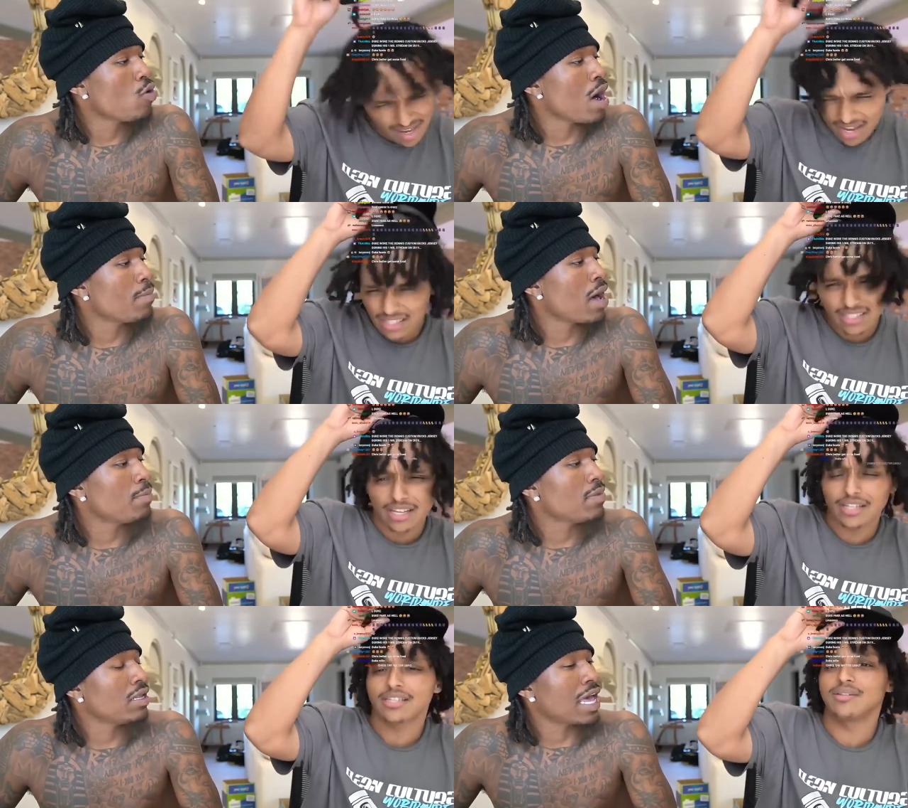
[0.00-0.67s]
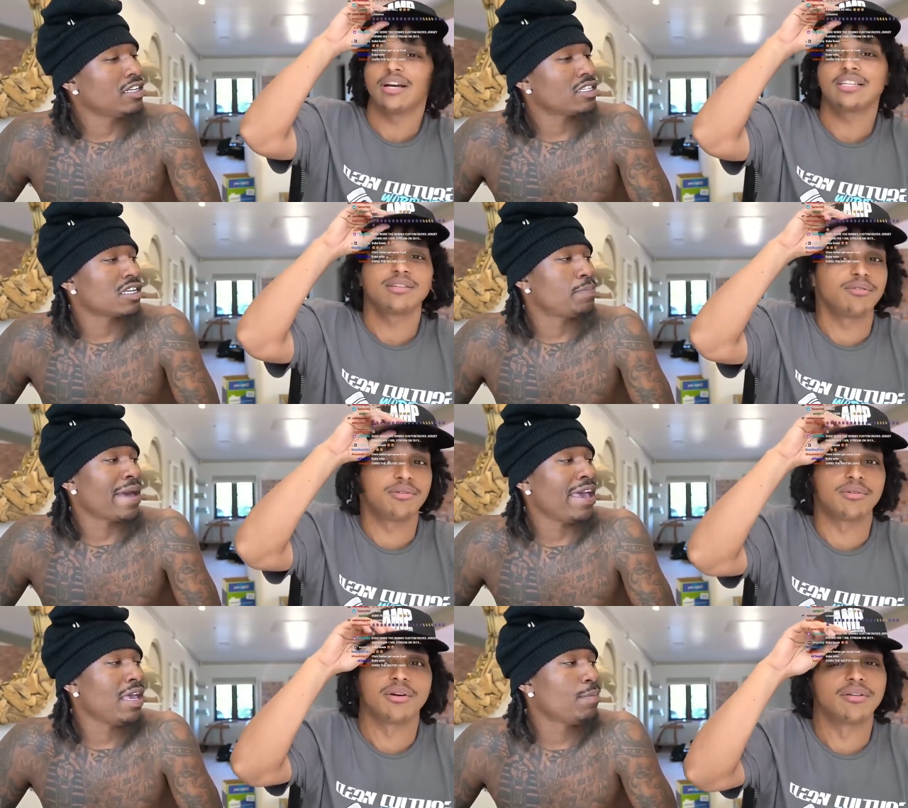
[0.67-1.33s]
Speaker 1: Yeah, I'm, that's, I'm, that's, like that's this
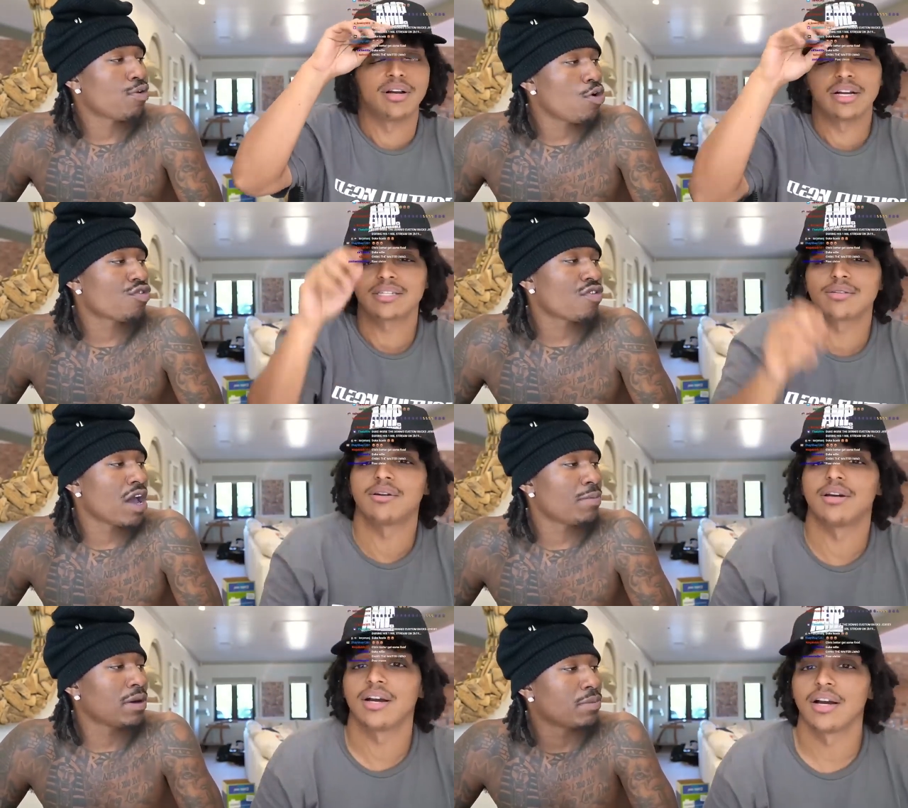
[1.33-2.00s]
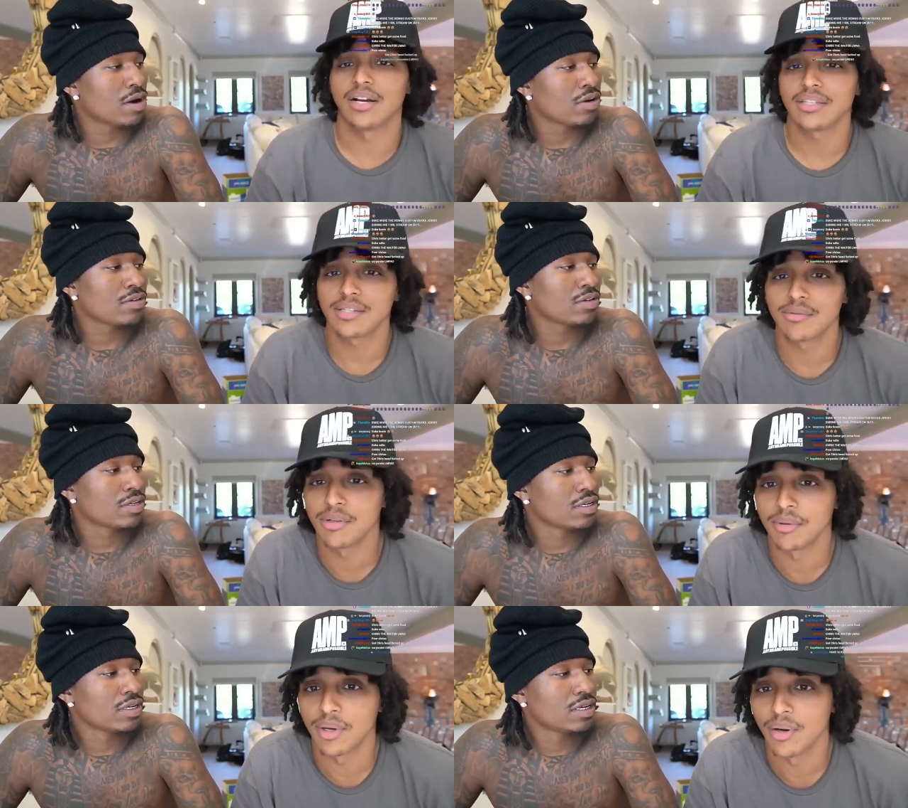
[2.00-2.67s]
is paid programming, bro. That's where
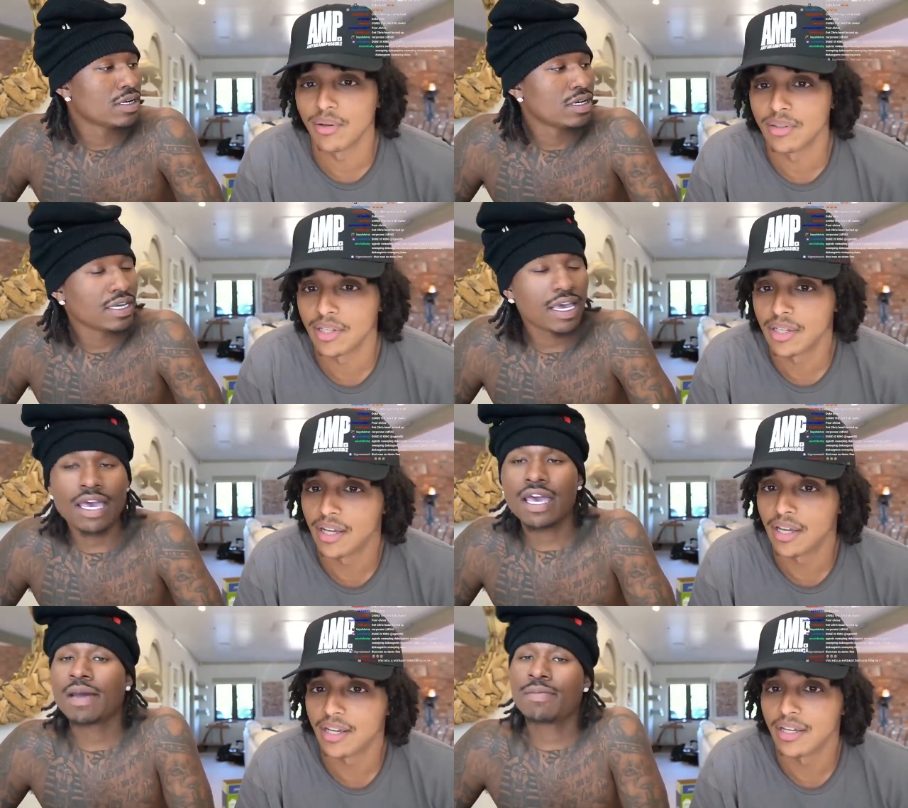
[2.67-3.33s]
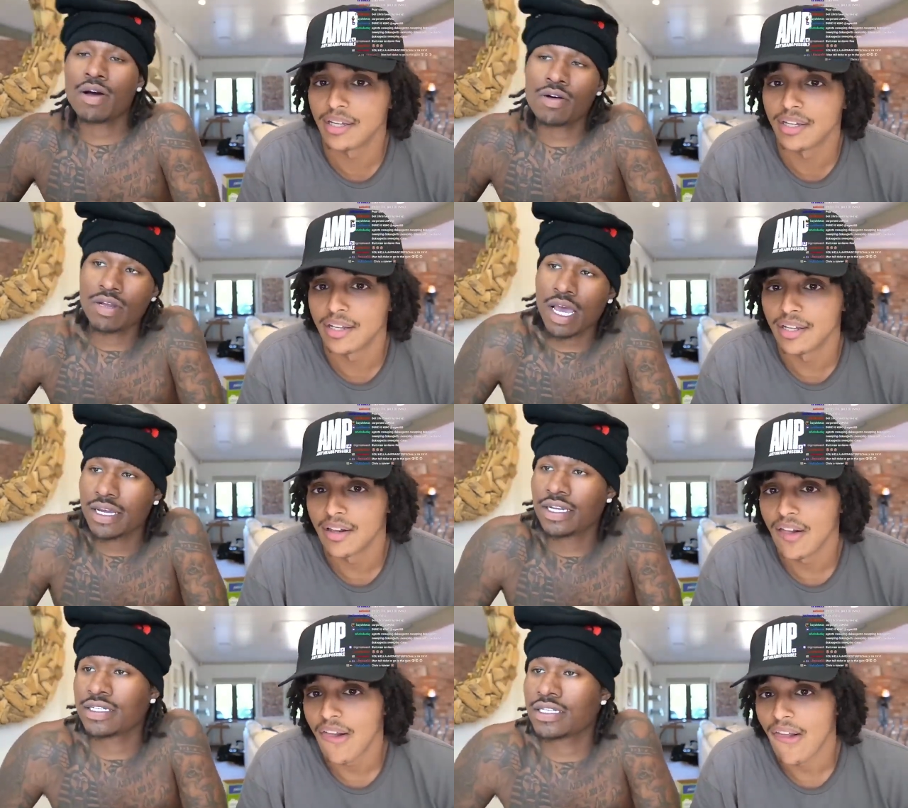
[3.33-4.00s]
you're going. Yeah, yeah, bro.
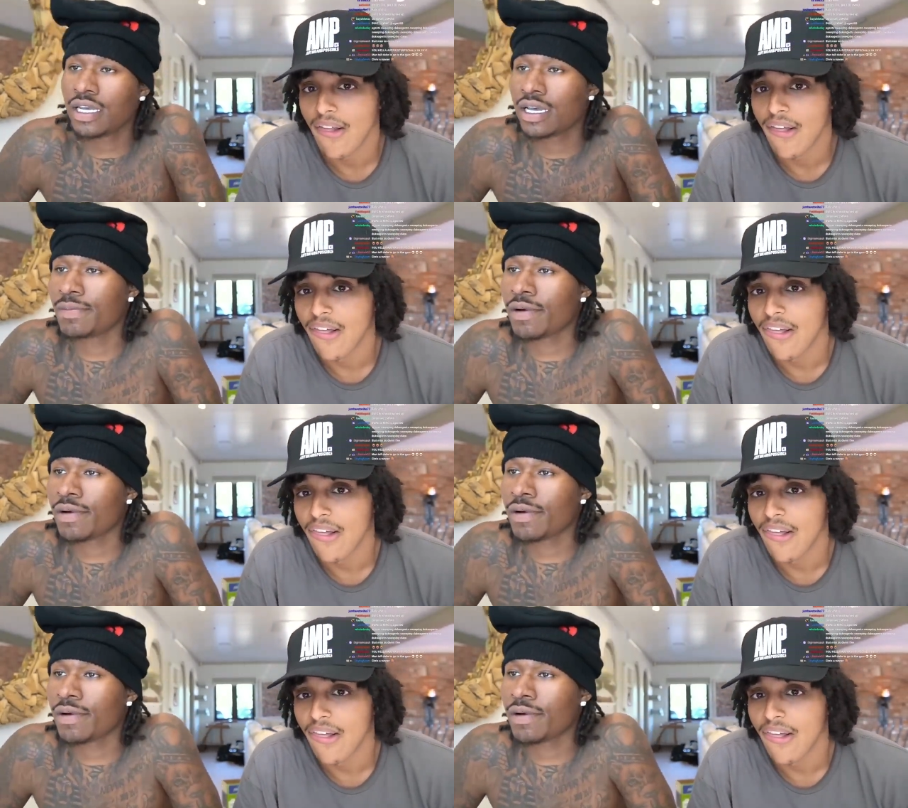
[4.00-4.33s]
Like that's it,